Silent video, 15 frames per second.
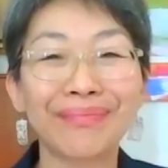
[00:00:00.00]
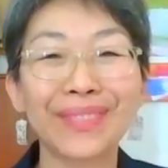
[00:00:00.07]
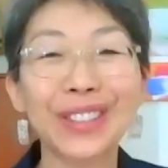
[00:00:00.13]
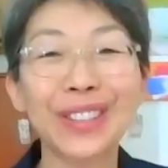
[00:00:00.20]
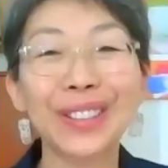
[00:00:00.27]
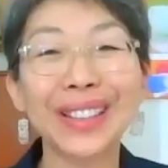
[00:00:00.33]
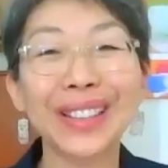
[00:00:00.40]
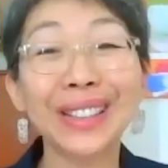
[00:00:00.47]

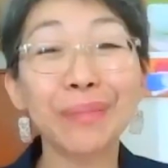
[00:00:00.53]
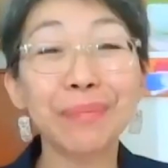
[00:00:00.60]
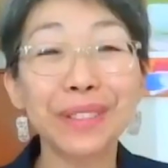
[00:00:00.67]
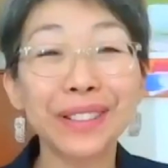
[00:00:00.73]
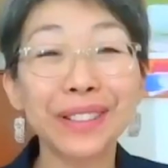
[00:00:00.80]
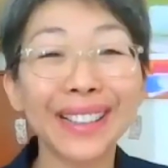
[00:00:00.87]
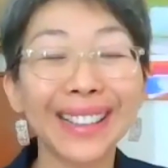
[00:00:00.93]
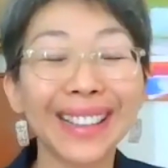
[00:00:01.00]
lend a
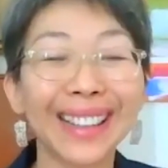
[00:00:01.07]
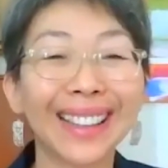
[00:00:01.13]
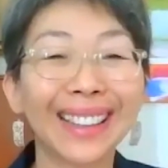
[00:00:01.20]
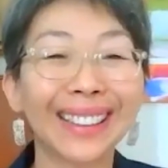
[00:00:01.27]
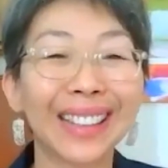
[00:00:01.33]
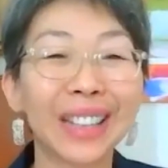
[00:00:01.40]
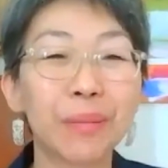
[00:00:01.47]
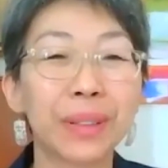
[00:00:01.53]
book
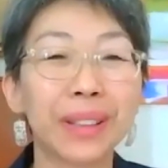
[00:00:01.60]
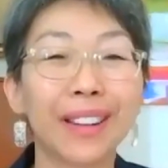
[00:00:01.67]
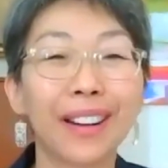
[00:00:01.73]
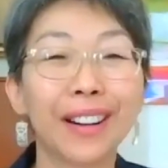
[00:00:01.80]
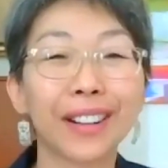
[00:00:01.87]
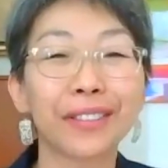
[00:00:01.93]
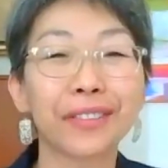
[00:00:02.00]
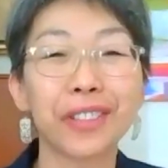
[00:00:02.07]
and keep a
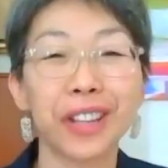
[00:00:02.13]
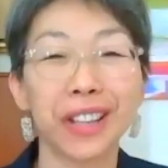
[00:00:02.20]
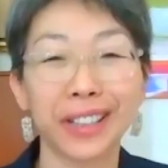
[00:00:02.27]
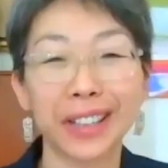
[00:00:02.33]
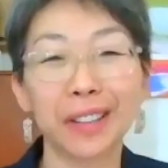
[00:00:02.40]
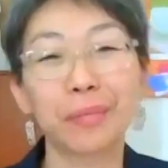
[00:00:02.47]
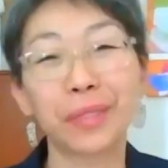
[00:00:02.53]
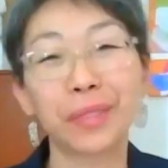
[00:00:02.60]
log of
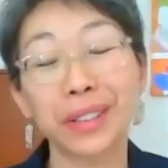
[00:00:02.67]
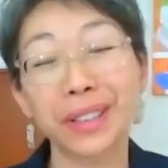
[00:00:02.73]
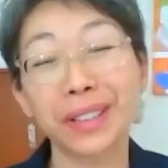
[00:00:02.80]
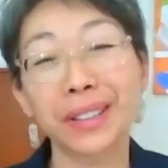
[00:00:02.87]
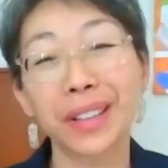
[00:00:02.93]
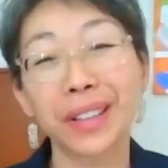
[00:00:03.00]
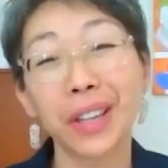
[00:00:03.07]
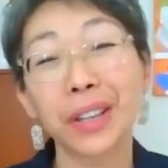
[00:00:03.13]
checked out
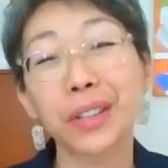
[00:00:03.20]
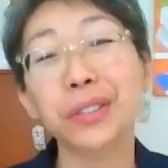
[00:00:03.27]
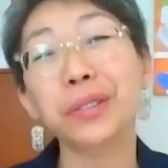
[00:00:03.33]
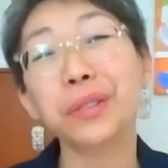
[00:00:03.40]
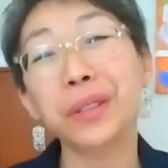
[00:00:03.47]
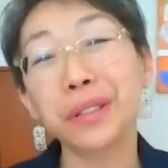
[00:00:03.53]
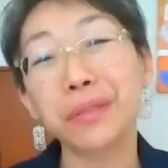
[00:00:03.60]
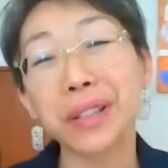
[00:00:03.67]
books.
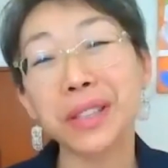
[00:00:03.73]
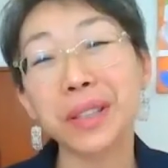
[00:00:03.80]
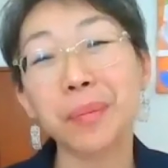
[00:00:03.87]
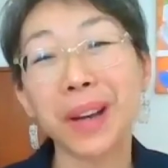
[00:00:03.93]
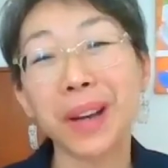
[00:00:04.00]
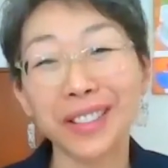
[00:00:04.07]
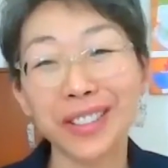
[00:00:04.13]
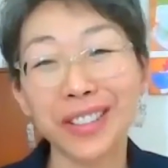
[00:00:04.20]
So in a way,
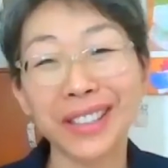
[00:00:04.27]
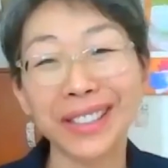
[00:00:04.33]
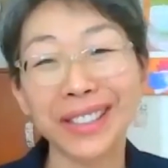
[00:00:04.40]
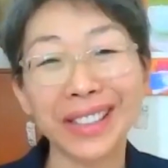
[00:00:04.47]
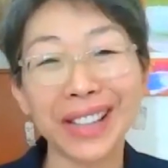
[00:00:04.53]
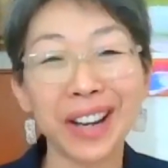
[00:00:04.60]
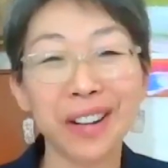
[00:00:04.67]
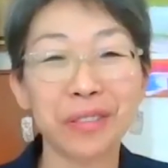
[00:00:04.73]

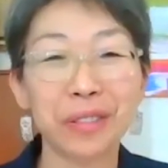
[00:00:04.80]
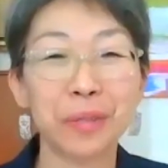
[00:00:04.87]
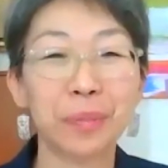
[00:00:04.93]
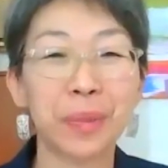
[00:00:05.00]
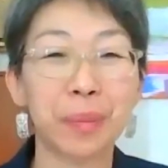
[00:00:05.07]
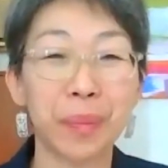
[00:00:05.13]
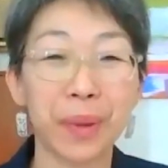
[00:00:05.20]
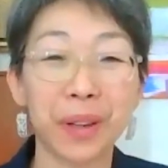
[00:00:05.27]
subconsciously, I was
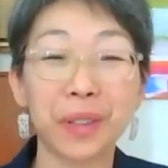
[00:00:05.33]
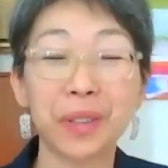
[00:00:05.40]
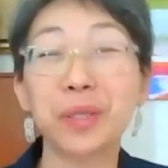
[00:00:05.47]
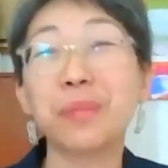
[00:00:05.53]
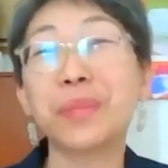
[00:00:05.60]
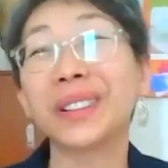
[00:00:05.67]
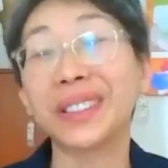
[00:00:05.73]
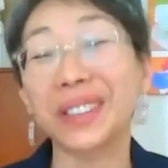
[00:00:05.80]
preparing
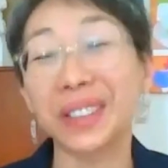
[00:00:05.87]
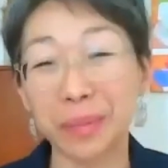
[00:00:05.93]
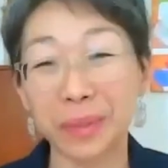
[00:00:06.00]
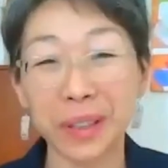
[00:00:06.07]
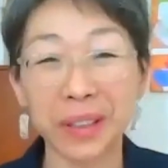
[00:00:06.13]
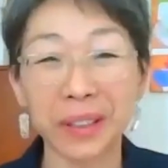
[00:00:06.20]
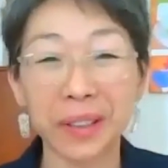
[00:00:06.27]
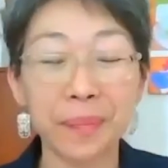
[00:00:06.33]
to be a
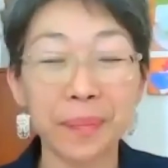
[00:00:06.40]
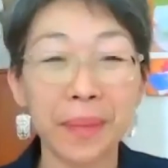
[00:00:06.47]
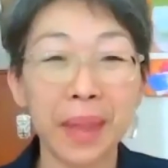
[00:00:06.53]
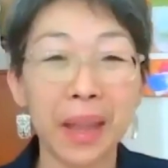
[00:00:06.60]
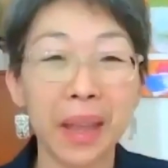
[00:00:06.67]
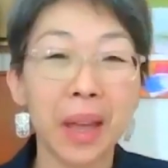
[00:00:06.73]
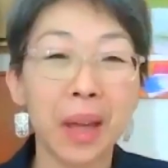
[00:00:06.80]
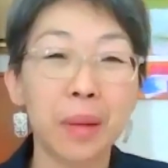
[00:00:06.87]
librarian.
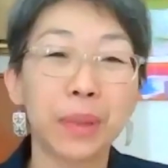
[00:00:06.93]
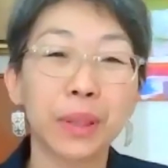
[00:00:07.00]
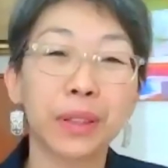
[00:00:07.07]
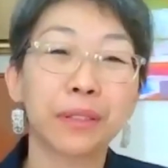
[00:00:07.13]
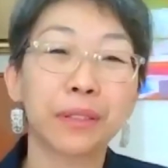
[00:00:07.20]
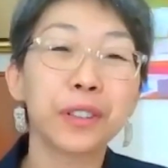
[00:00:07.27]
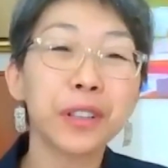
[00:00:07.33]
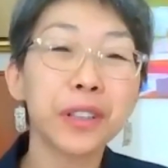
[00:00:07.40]
But
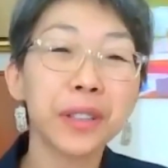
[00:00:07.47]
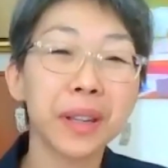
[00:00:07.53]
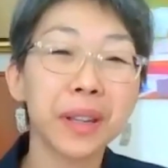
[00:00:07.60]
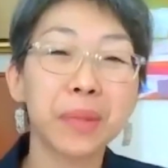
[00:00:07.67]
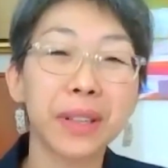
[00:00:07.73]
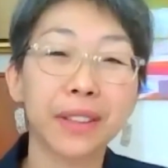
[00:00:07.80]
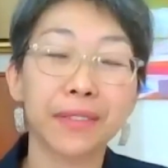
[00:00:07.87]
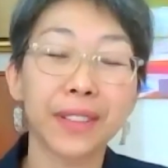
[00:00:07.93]
the first time
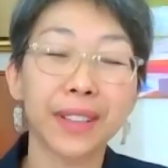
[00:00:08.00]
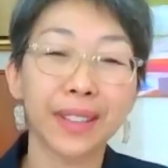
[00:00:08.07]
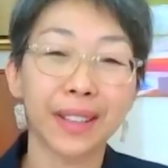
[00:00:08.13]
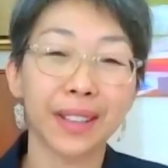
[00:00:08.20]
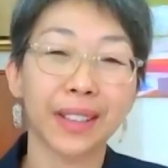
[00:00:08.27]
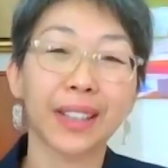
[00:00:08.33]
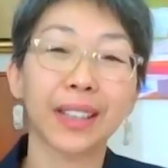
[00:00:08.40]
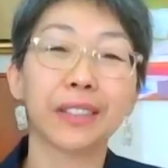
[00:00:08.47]
when I
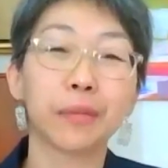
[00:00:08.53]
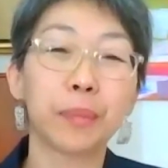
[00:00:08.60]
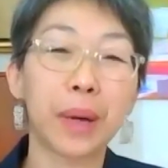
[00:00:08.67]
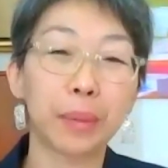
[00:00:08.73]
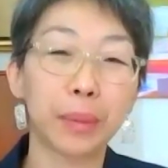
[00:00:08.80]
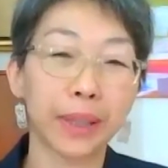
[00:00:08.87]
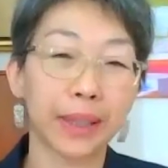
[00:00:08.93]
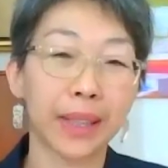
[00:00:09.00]
visited Cleveland
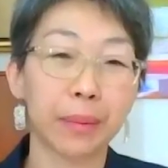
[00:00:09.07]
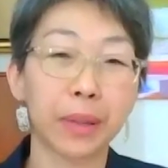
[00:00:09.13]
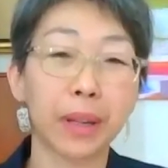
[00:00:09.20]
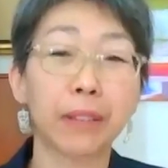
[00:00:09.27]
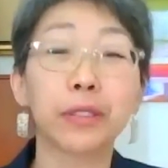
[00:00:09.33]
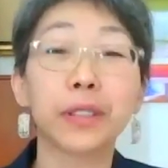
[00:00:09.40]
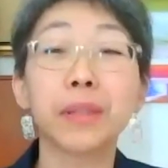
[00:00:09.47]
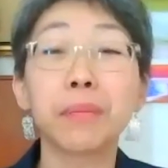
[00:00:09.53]
Public Library,
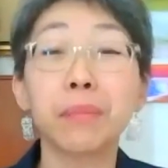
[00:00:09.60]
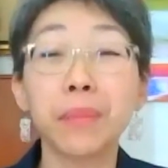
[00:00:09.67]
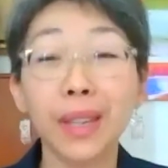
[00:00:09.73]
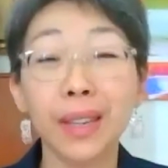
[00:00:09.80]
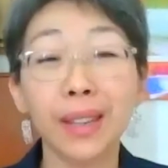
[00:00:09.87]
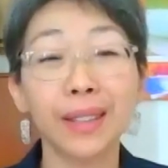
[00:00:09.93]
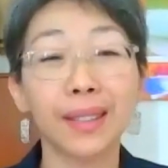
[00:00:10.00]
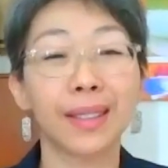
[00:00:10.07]
I was
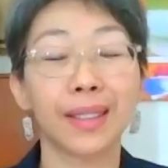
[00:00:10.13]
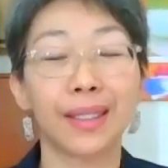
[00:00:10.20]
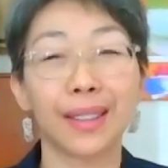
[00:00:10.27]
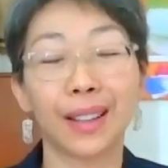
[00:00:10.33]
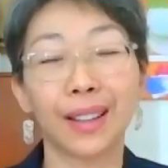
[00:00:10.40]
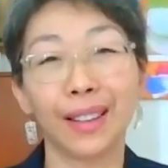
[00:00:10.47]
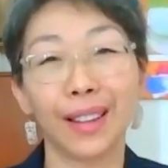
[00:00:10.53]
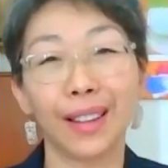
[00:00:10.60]
amazed at the
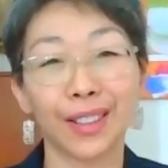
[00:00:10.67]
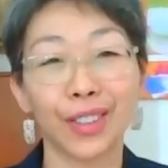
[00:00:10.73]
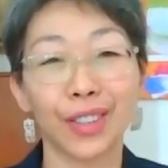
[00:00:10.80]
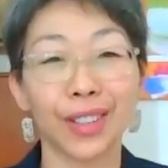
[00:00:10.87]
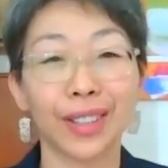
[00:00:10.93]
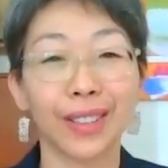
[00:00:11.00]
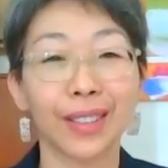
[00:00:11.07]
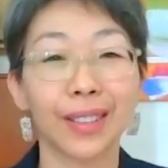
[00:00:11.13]

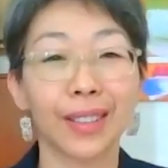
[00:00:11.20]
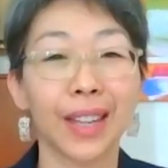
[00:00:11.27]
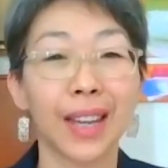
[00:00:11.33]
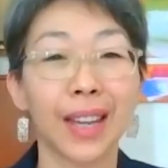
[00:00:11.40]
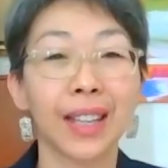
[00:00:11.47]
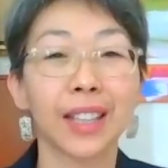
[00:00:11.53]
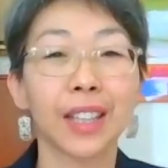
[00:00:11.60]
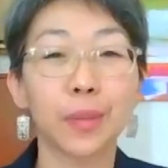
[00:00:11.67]
collections,
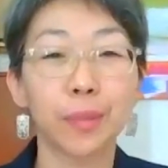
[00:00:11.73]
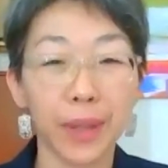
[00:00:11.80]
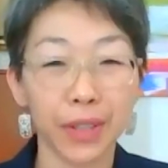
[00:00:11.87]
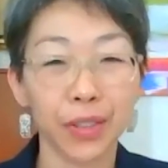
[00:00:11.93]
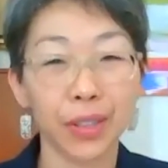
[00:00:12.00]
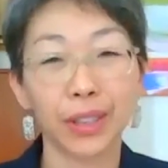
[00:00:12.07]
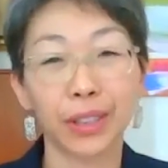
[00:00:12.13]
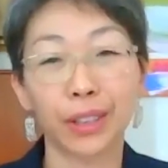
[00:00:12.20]

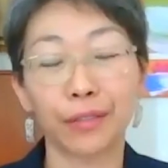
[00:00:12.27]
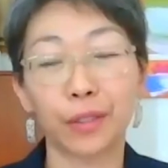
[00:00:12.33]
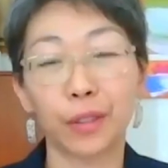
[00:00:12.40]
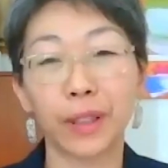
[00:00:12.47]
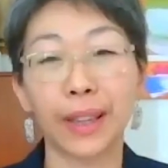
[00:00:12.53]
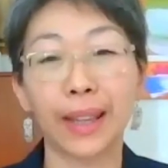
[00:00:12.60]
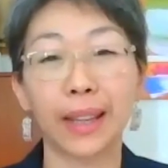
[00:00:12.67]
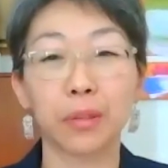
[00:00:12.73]
especially the
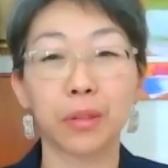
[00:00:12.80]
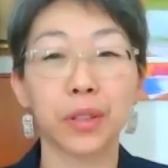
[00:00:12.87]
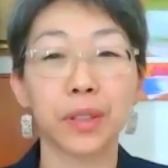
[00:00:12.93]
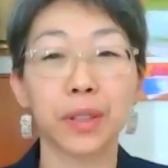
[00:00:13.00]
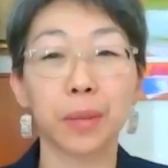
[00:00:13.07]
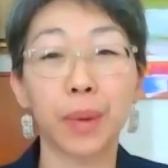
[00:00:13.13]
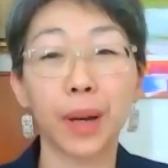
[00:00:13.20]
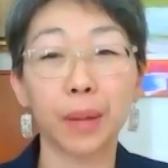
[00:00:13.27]
foreign languages
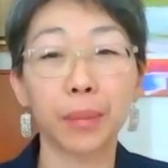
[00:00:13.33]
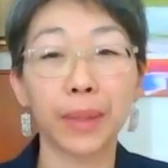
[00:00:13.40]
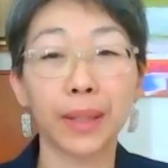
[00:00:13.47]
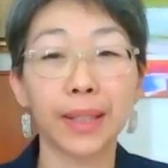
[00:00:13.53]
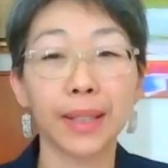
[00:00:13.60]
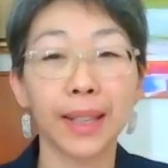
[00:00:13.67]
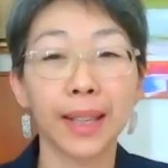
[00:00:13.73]
department,